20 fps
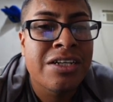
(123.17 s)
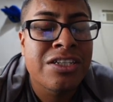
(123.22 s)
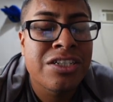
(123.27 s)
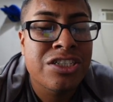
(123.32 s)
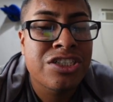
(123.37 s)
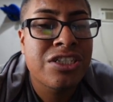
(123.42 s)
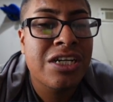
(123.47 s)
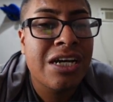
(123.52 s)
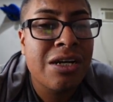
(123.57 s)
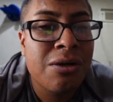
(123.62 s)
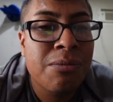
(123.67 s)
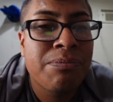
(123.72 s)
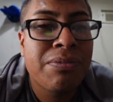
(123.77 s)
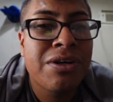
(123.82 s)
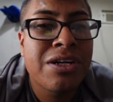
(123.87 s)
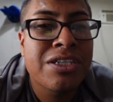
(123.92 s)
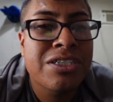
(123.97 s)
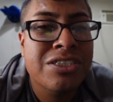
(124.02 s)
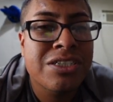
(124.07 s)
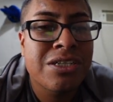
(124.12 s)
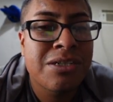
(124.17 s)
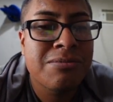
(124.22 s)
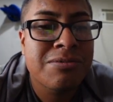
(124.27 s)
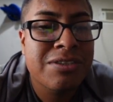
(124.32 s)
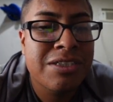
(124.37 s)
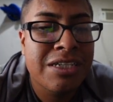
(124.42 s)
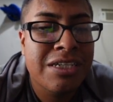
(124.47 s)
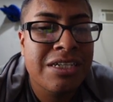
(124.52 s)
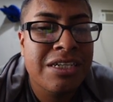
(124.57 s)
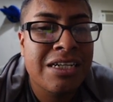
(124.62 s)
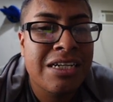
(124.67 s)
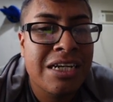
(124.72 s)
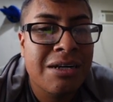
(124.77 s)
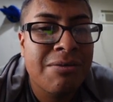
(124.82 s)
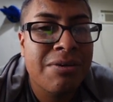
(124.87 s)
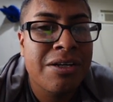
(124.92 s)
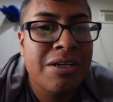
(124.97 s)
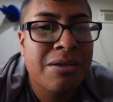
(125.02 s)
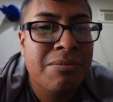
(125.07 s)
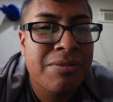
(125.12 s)
Shadow Punch comes in, and now
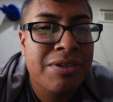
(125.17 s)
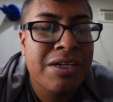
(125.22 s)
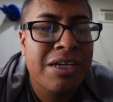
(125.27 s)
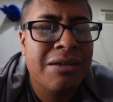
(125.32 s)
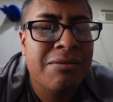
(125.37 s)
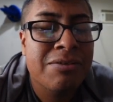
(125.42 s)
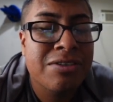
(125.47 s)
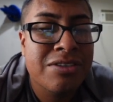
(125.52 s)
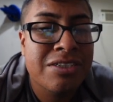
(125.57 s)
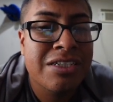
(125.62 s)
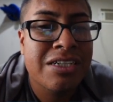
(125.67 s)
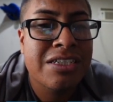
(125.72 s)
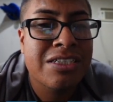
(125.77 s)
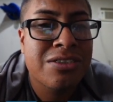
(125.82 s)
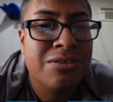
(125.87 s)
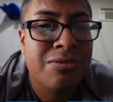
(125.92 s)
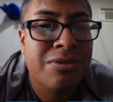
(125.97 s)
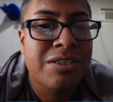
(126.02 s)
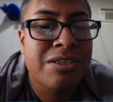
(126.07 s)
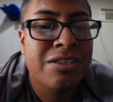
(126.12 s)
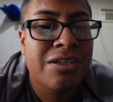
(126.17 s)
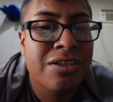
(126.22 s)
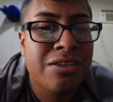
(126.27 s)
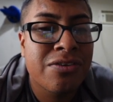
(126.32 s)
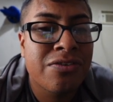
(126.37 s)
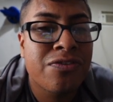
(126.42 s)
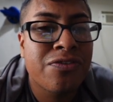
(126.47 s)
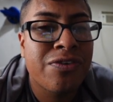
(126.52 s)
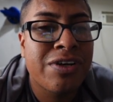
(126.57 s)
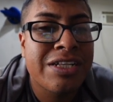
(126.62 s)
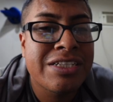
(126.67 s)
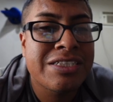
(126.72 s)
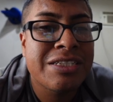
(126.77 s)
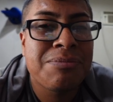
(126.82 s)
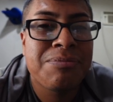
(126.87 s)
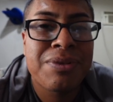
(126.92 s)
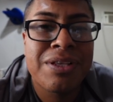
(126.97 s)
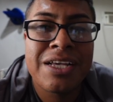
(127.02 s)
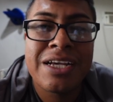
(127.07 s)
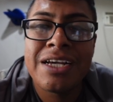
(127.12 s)
we're going to be able to get to another Frenzy
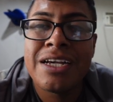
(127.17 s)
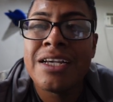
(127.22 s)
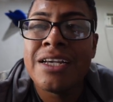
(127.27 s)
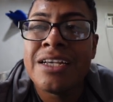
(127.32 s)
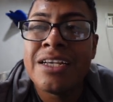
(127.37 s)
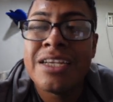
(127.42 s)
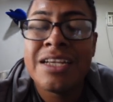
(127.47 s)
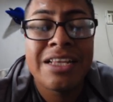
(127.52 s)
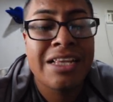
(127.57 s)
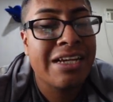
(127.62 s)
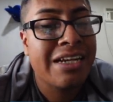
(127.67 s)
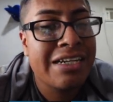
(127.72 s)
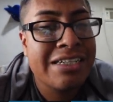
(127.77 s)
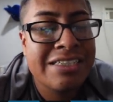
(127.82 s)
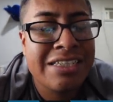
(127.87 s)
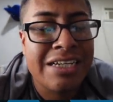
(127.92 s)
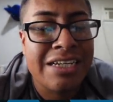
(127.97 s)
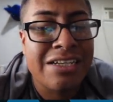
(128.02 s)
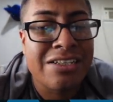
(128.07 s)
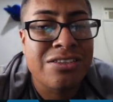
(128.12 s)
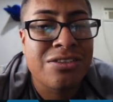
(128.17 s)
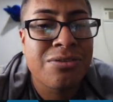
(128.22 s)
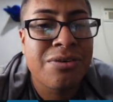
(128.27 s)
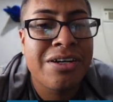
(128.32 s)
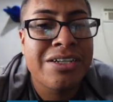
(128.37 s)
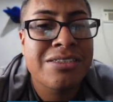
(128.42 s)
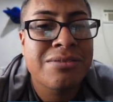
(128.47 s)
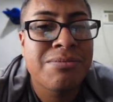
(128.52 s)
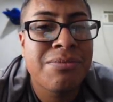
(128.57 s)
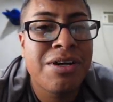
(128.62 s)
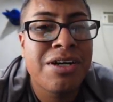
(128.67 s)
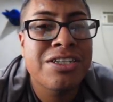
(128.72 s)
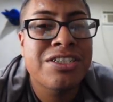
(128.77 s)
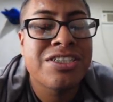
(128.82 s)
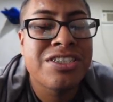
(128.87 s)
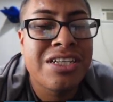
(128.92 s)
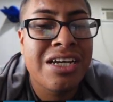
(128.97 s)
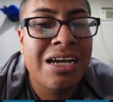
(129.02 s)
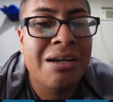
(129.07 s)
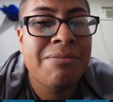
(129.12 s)
Plant. Like I said, do as
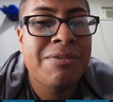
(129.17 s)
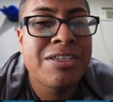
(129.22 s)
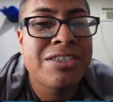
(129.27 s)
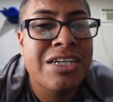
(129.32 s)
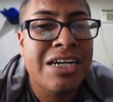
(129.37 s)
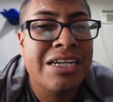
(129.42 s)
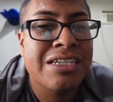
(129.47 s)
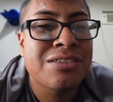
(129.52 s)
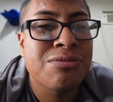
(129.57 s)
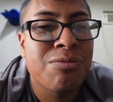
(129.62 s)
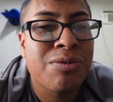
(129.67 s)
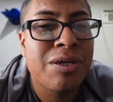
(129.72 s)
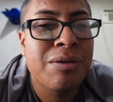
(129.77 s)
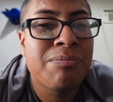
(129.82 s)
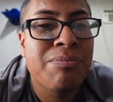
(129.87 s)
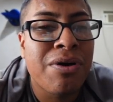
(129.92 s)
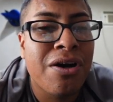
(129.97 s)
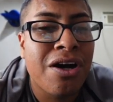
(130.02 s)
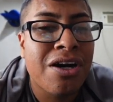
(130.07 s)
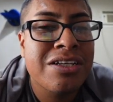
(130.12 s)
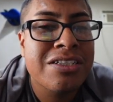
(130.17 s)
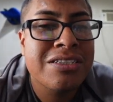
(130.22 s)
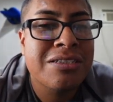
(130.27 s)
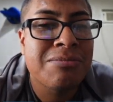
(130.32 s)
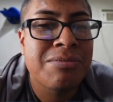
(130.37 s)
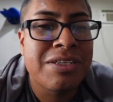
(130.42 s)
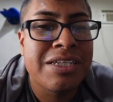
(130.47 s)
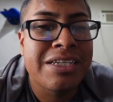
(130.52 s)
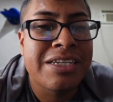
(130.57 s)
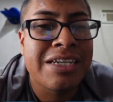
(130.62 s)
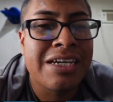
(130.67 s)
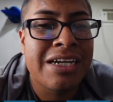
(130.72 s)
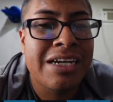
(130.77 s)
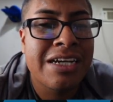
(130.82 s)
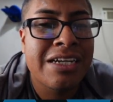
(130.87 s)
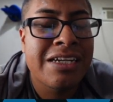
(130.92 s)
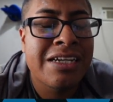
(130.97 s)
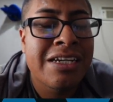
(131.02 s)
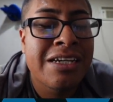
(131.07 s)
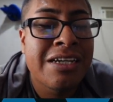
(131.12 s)
much damage as we possibly
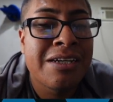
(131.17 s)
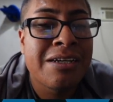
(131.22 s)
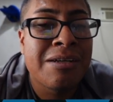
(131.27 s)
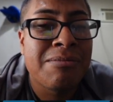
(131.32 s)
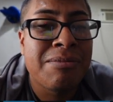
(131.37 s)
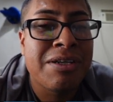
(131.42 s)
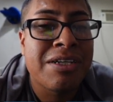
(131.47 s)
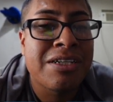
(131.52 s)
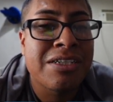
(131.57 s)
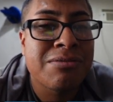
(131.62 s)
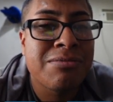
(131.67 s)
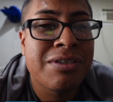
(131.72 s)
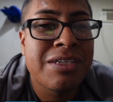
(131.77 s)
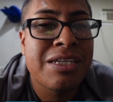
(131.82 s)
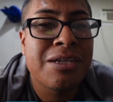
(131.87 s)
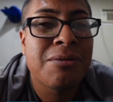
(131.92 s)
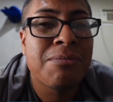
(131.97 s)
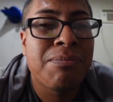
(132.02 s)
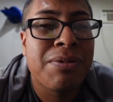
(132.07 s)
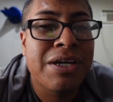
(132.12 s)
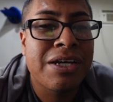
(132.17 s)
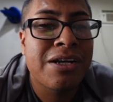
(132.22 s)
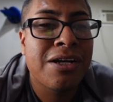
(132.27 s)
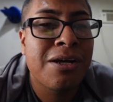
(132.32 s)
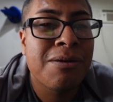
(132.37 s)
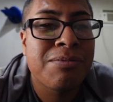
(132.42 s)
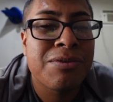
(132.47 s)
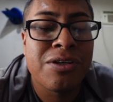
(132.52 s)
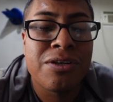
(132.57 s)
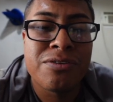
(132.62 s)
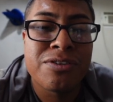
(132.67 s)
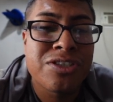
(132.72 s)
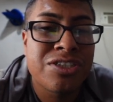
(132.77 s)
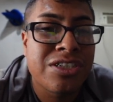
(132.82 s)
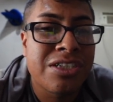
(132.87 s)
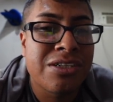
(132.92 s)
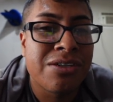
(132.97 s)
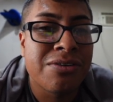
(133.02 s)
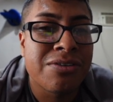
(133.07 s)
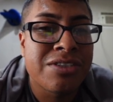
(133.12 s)
can, because we need to pick up those
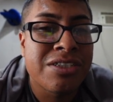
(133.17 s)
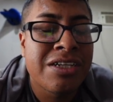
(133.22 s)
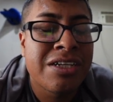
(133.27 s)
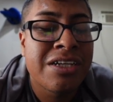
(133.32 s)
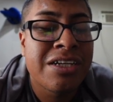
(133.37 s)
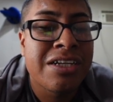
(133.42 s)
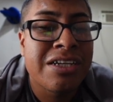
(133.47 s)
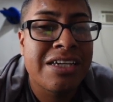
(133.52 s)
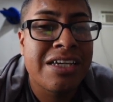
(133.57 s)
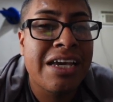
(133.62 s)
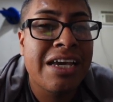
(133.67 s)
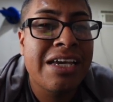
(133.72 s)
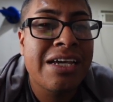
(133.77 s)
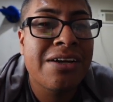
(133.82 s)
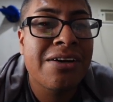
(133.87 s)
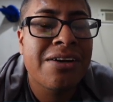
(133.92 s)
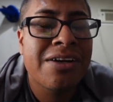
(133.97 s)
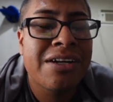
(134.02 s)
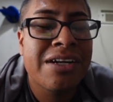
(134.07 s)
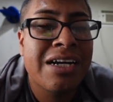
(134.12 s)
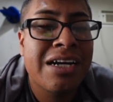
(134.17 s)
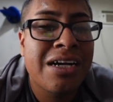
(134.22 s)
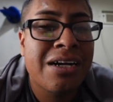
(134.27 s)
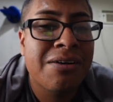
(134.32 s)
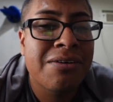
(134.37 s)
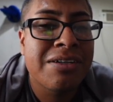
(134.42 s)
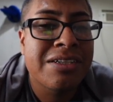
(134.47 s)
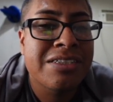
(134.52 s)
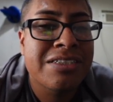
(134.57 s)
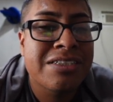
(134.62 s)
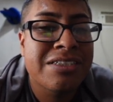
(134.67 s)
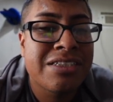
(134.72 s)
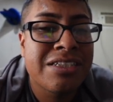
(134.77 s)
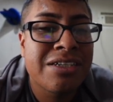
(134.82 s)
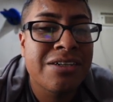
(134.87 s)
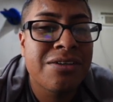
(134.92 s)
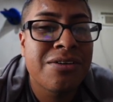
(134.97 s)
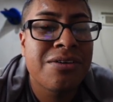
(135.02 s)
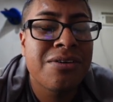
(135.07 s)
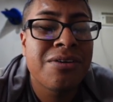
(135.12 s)
shields. Gengar now is
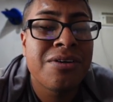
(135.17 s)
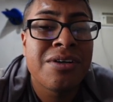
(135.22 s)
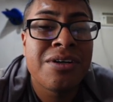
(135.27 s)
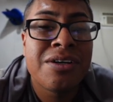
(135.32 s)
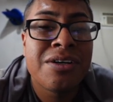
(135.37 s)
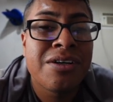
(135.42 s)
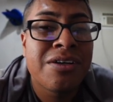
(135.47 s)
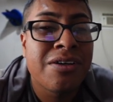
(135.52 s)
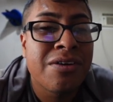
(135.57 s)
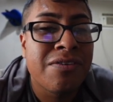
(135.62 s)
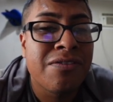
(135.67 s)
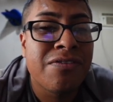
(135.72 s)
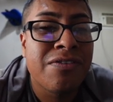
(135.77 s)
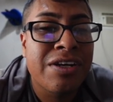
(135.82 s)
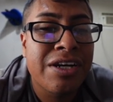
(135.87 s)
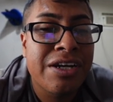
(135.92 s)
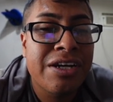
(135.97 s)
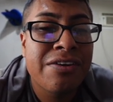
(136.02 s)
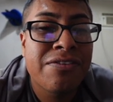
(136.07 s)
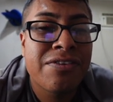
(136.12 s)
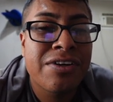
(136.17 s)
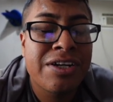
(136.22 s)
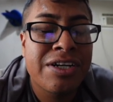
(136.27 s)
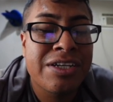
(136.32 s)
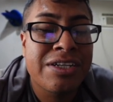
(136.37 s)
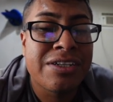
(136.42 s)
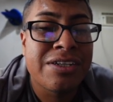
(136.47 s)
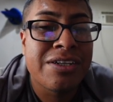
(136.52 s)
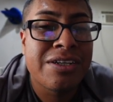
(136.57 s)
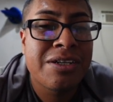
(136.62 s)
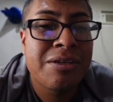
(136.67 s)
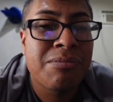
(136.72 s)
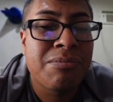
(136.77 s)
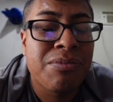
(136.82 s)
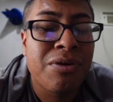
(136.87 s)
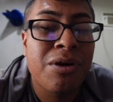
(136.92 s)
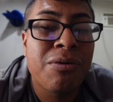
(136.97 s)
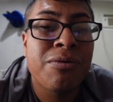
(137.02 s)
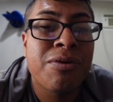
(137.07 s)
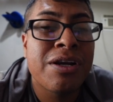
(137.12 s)
still very, very good,
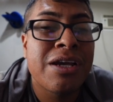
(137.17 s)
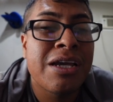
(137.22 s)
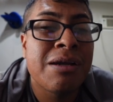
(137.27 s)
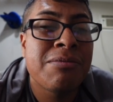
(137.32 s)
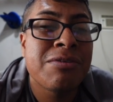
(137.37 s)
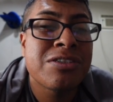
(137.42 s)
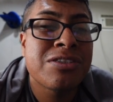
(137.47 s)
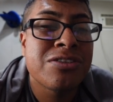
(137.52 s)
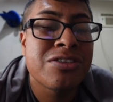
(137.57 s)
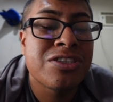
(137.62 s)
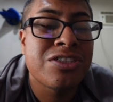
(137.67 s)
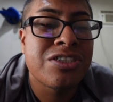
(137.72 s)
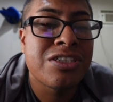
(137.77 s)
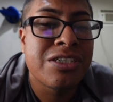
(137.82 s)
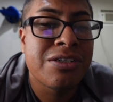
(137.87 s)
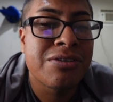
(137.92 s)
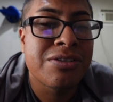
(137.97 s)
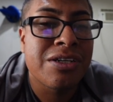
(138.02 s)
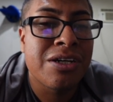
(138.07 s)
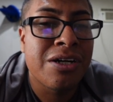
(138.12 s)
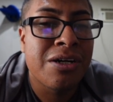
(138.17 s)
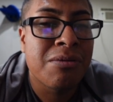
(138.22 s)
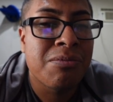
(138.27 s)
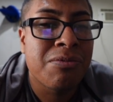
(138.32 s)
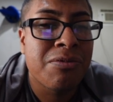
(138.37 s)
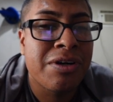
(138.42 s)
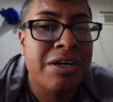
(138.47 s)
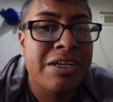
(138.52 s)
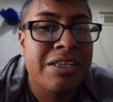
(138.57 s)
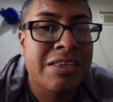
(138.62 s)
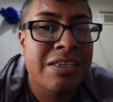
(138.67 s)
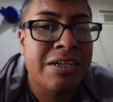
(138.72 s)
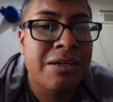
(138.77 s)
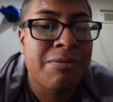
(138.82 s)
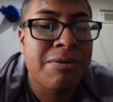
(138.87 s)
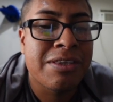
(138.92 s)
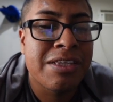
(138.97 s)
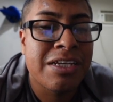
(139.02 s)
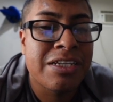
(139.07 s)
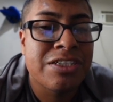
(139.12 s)
but we're able to shield up right there
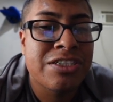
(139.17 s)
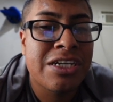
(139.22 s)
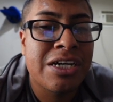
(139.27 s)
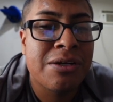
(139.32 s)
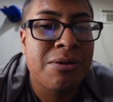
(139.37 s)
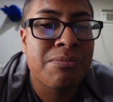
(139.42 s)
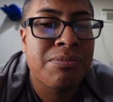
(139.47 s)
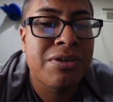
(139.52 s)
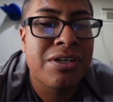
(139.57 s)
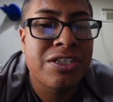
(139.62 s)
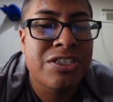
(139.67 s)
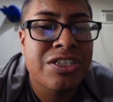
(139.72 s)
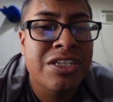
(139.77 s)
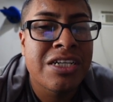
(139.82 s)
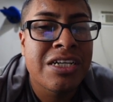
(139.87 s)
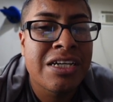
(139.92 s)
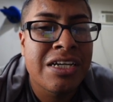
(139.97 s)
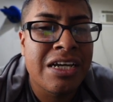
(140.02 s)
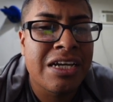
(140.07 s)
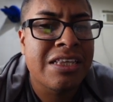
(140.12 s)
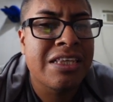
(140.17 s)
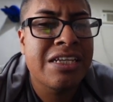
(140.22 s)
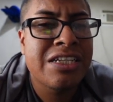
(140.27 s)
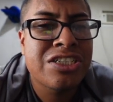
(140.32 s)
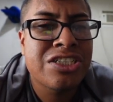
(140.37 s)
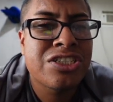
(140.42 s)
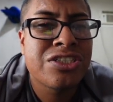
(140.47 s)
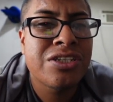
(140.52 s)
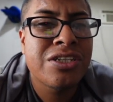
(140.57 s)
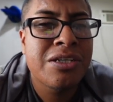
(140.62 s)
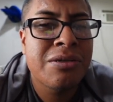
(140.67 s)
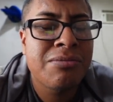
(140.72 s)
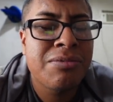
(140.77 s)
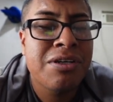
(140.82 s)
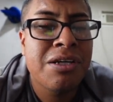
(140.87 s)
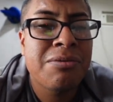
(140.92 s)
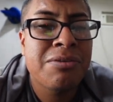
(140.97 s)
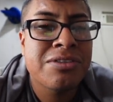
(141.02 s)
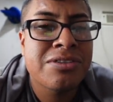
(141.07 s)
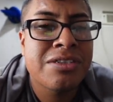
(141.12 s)
with that Shadow Punch. And they shouldn't
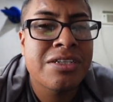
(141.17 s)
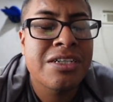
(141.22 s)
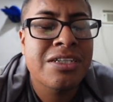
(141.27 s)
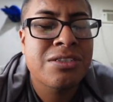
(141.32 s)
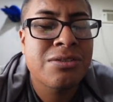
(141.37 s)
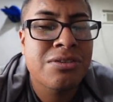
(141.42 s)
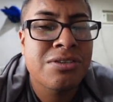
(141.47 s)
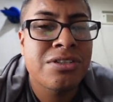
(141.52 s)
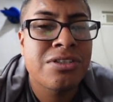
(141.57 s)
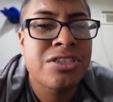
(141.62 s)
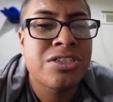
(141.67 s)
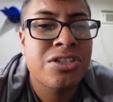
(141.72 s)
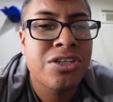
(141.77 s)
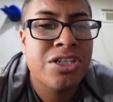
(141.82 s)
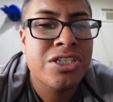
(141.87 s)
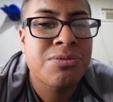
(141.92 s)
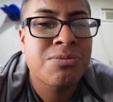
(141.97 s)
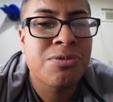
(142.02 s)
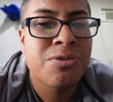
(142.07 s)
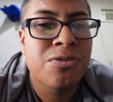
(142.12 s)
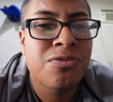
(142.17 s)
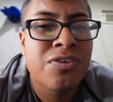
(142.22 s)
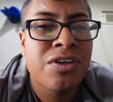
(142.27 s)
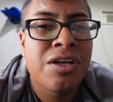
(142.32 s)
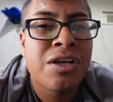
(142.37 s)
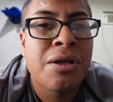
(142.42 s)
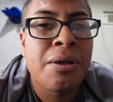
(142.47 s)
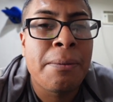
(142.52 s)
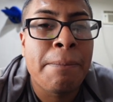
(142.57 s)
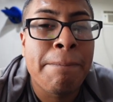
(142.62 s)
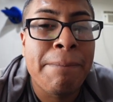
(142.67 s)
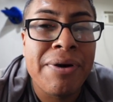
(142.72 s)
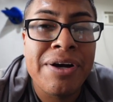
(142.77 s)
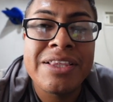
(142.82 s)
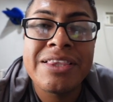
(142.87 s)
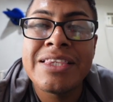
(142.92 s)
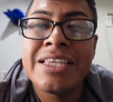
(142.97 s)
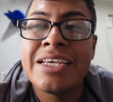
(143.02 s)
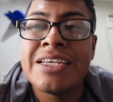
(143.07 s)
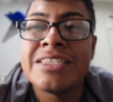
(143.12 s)
be able to get to another charge move,
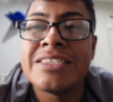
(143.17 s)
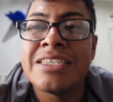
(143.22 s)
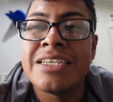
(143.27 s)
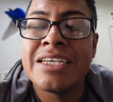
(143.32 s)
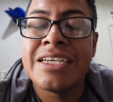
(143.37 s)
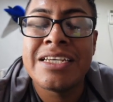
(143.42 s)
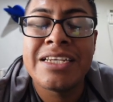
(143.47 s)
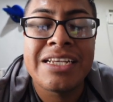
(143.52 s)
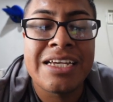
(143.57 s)
but they did.